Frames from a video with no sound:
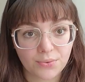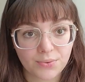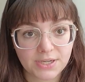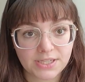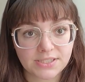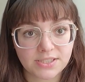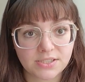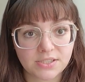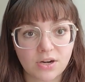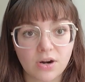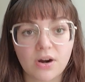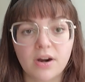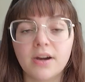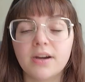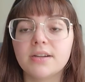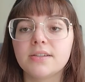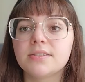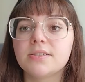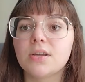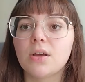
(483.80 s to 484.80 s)
Three
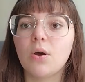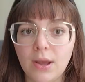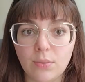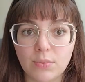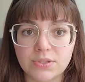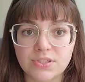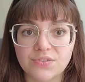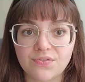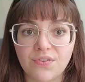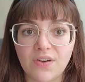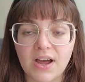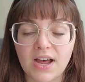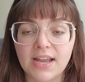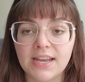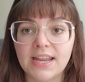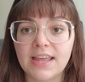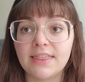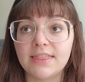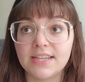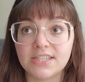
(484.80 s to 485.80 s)
stars. It was
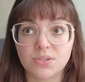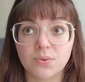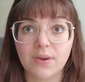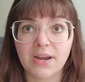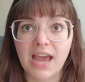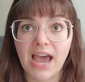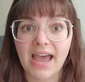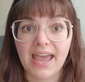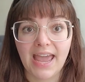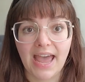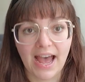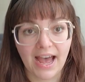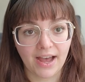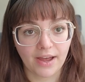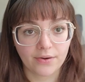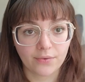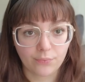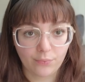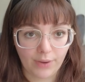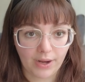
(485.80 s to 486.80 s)
fun. This one I
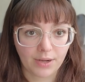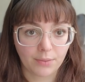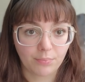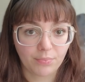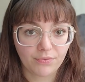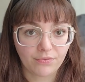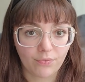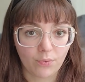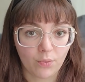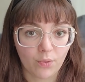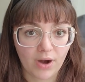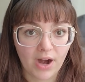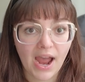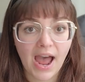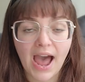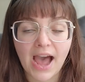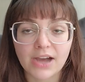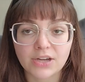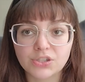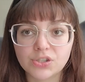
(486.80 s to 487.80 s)
had read before
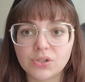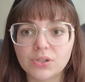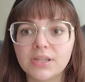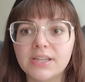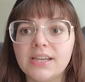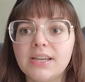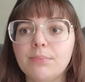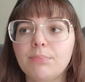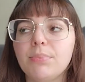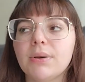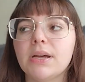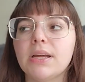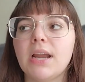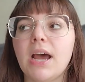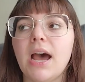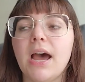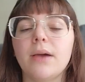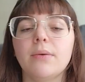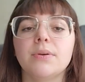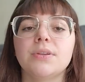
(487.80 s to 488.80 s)
actually, but
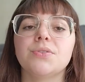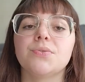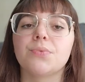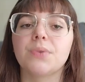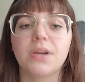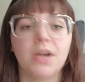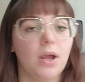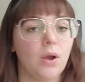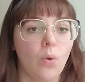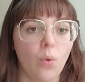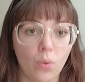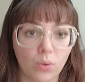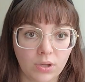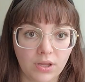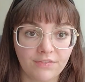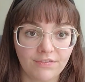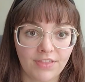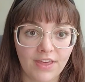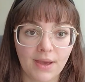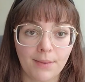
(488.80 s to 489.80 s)
I was reading all
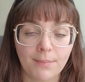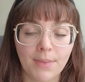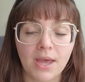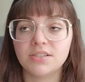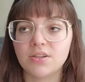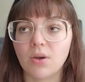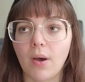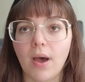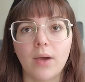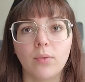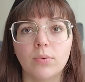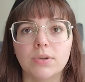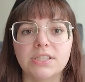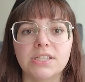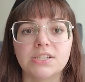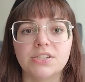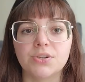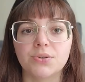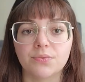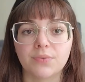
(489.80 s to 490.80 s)
of them, so I
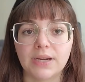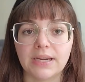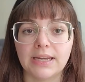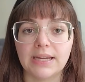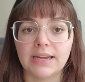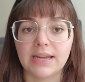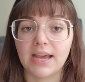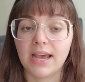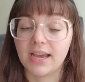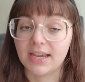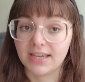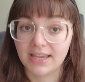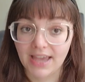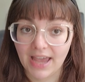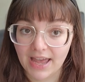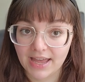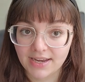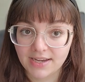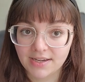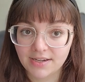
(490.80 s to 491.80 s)
wanted to read it
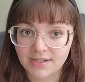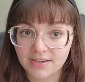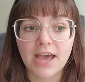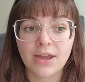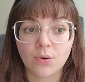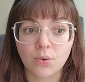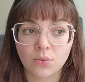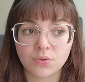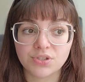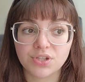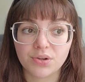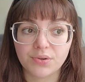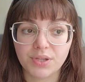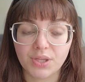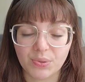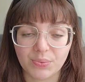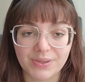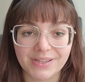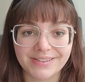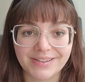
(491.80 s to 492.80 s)
again. And also
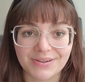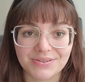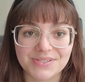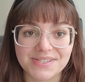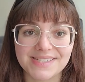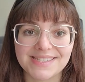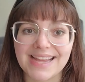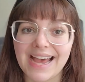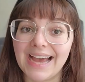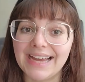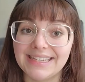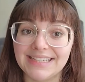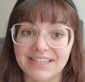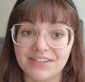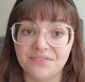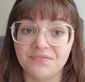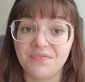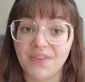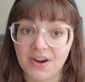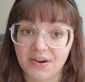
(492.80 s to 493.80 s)
you will notice I
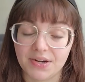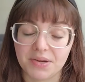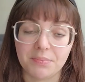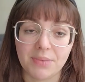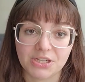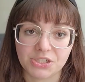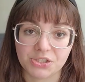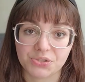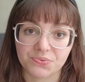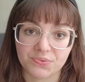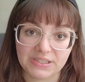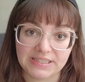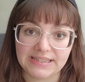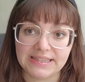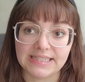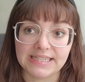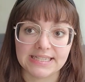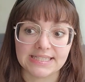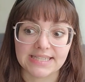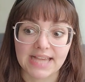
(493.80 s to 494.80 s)
did very much read
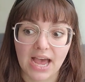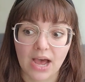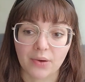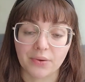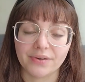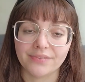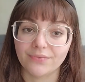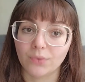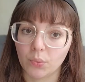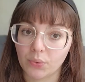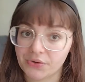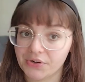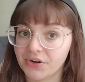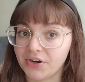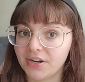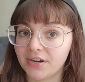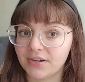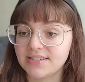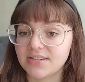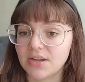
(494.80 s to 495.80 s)
these out of
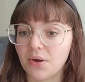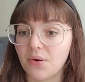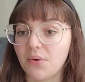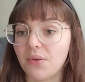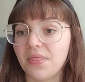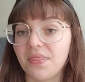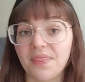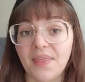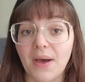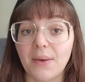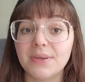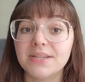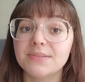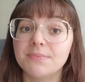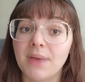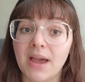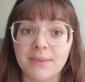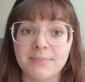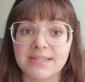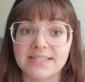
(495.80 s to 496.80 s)
order, so that was
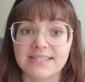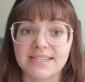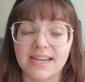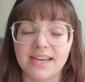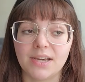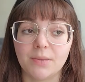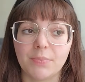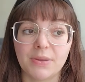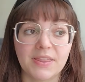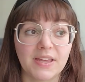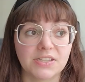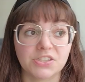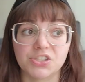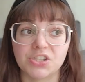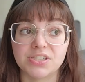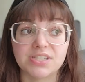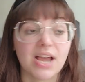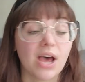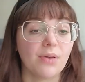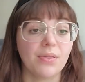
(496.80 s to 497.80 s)
my mistake, but that's
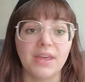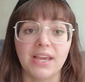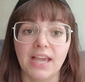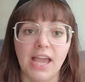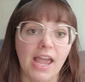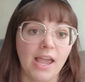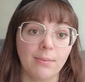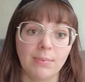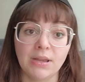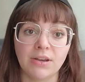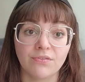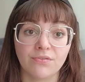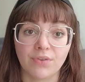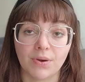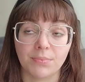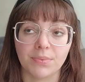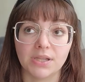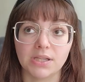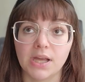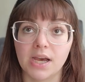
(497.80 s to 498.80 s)
just how they it came in
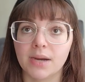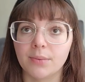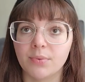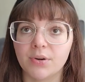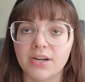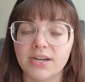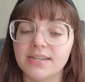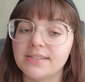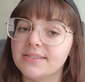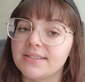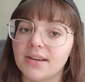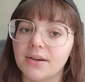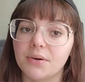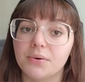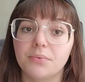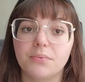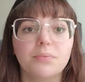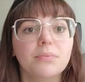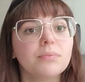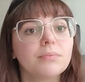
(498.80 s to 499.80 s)
from the library,
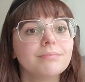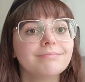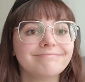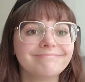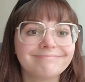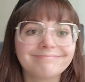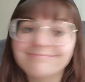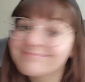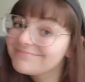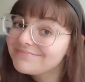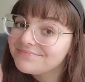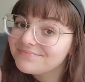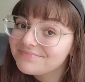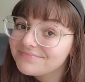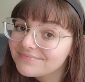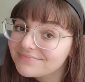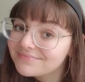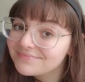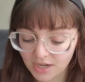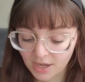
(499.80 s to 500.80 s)
so
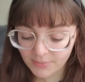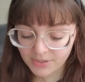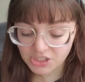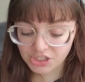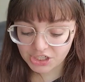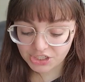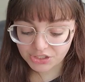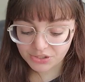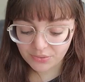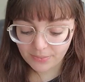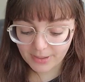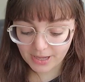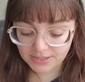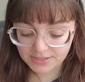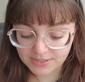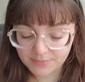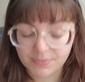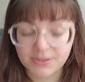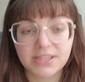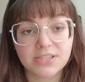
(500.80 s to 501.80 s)
not much I could do about
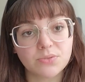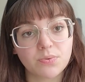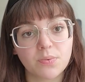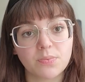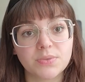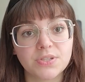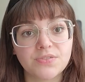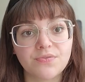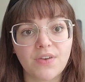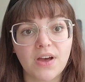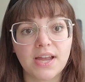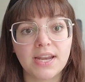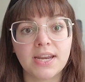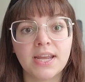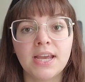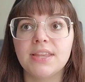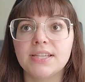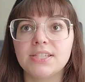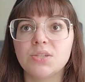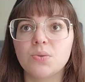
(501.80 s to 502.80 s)
it, but this one was fun.
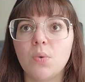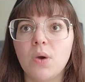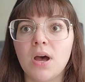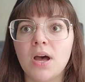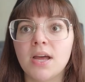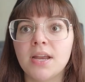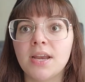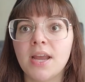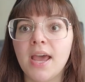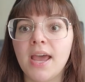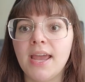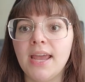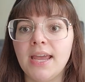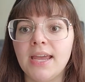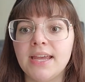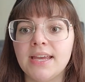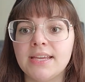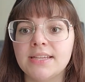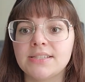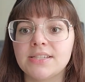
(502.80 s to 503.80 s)
This one
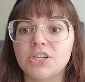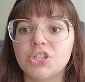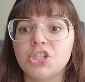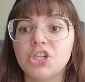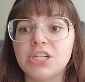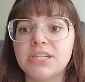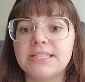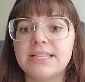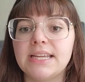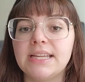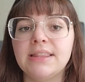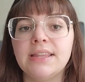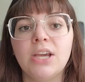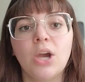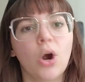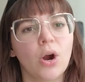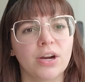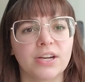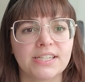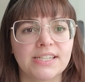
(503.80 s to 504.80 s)
is she's in the
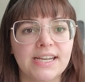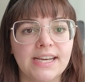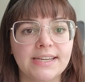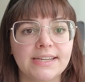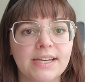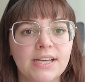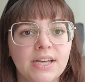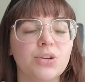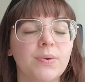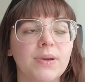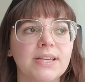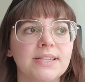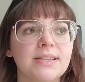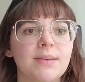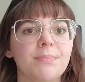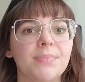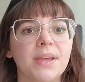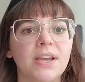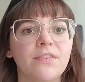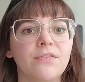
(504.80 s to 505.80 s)
Arctic doing
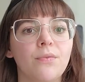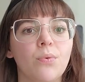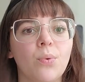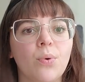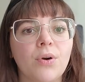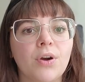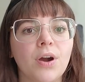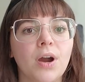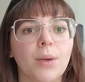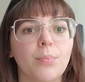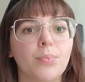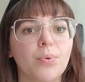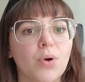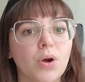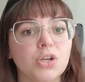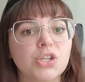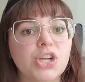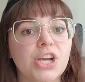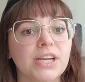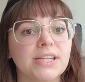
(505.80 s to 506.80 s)
something for a
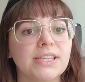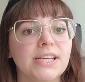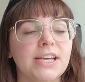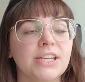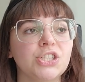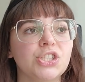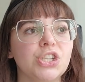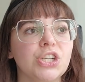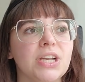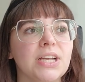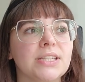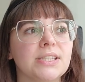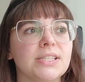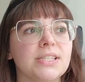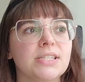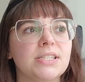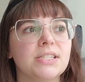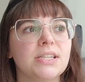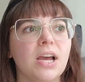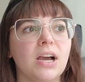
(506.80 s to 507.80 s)
project and she gets
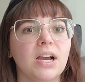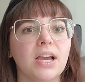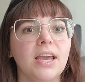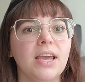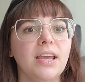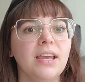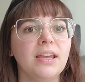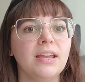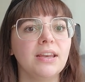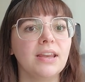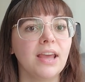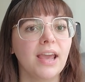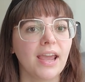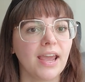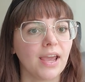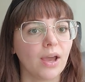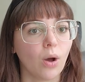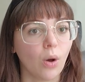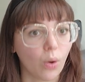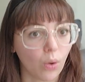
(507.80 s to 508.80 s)
stuck in
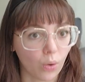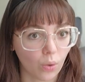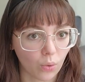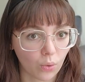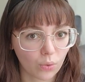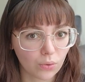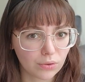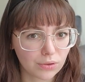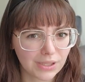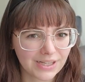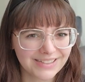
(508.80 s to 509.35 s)
a hole.